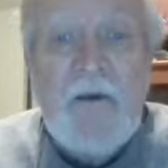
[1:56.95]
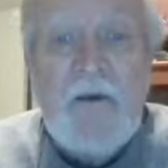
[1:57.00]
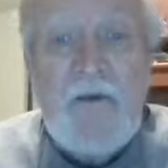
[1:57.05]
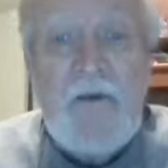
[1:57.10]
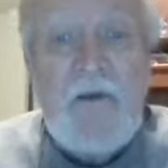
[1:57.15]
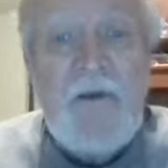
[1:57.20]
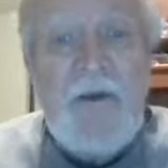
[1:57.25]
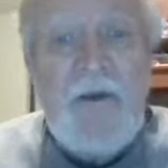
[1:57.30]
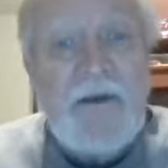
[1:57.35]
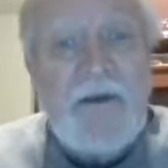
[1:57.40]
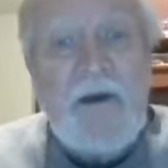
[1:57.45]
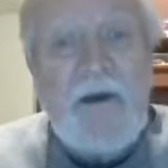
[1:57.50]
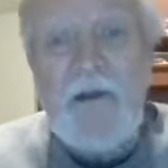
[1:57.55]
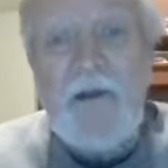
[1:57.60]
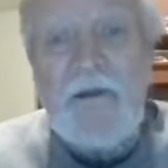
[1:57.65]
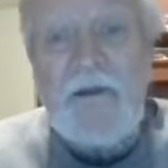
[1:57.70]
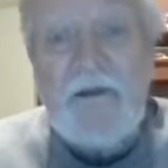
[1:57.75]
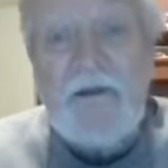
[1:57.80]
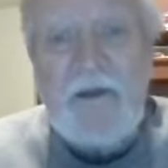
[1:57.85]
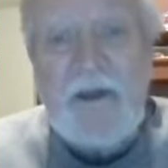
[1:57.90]
And I
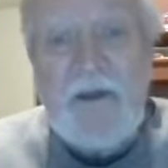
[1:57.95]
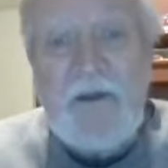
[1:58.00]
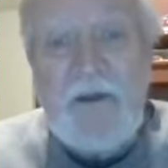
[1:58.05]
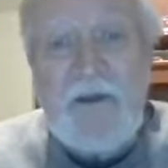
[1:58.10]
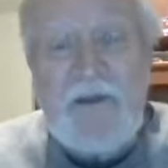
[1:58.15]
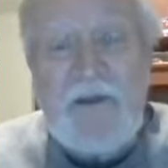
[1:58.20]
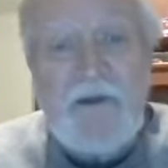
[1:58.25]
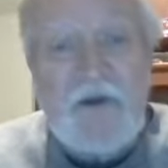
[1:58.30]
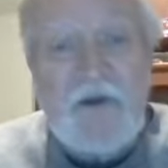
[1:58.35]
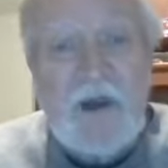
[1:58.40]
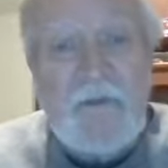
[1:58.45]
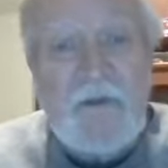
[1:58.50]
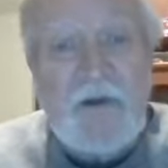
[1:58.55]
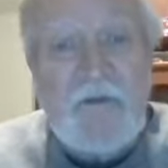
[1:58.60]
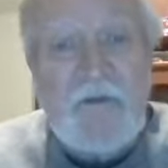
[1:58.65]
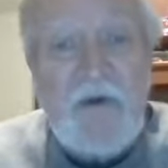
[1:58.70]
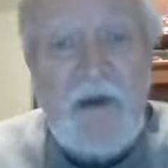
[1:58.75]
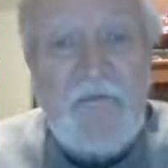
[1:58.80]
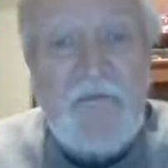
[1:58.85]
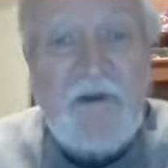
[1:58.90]
also sent you the interpretive
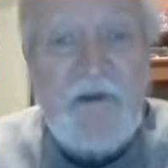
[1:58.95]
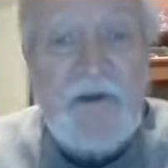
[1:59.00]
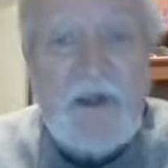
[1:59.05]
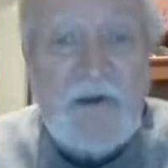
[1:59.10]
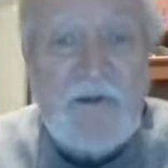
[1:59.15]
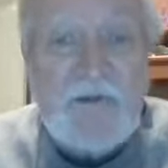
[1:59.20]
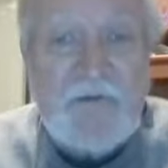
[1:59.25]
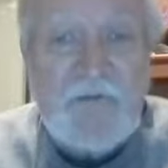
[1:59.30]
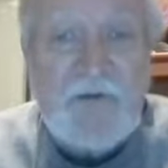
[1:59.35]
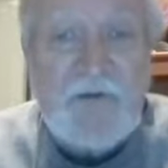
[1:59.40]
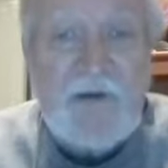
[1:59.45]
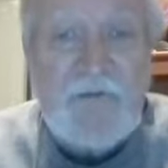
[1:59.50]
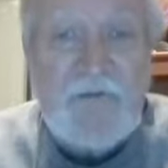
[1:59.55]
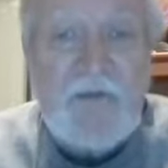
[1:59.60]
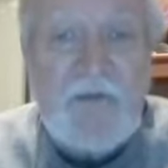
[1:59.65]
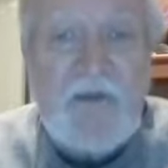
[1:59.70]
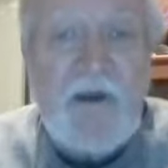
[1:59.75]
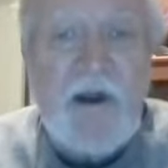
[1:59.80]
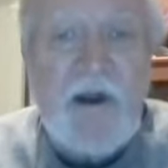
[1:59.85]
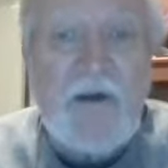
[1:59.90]
graphic standards we did for
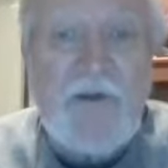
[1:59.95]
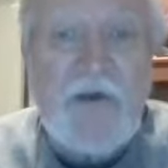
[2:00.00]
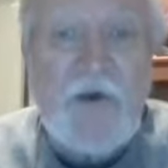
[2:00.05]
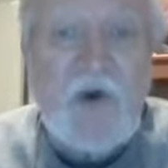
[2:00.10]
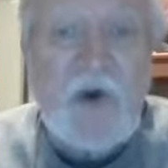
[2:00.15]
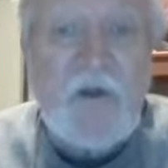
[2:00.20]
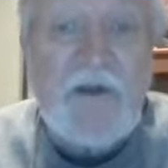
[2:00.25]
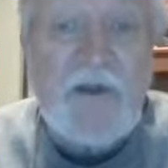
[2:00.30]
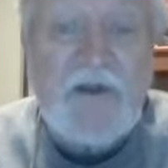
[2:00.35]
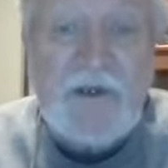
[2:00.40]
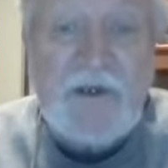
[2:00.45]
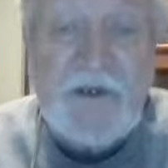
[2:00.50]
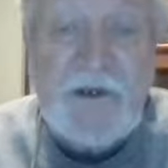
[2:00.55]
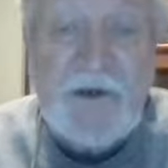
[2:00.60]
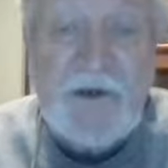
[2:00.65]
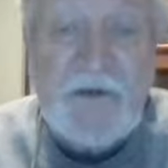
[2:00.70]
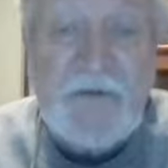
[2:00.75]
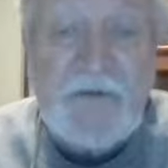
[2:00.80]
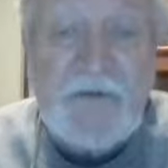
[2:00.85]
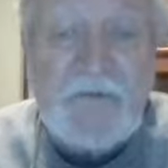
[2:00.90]
the Army Corps of
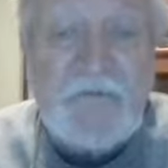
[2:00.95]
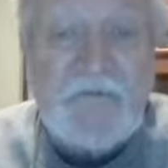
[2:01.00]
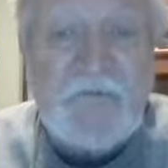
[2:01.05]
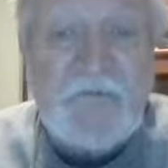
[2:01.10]
Engineers